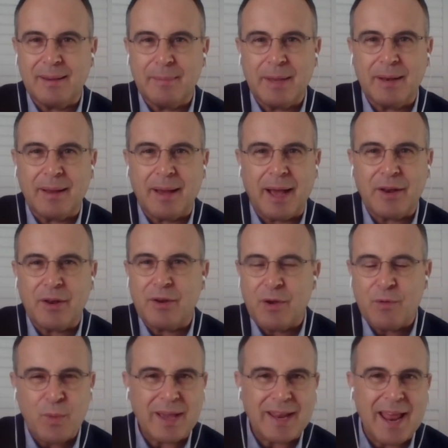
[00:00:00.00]
I mean, I don't know
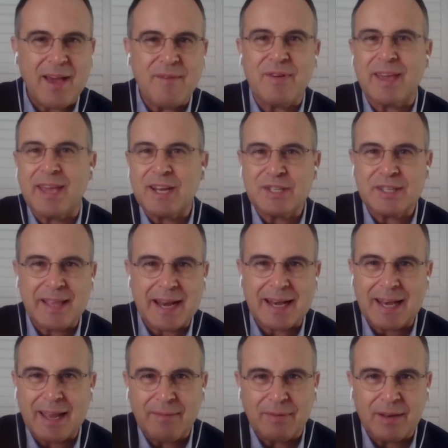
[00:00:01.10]
if we can ever get to that
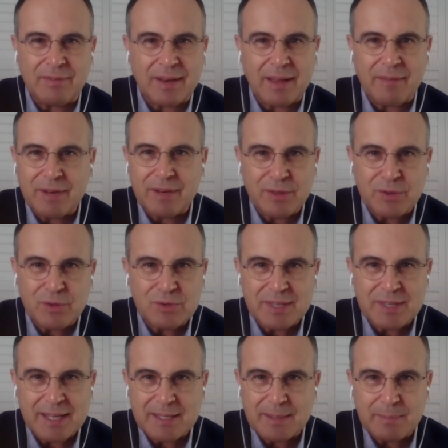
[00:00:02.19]
level of love and
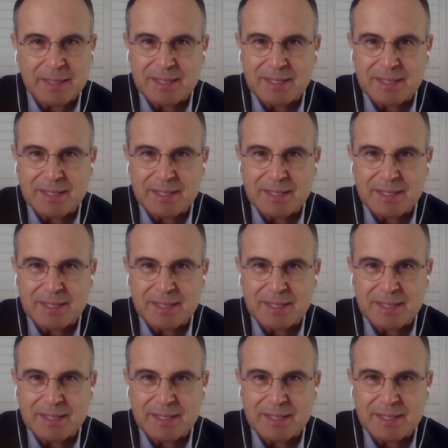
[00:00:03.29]
enthusiasm.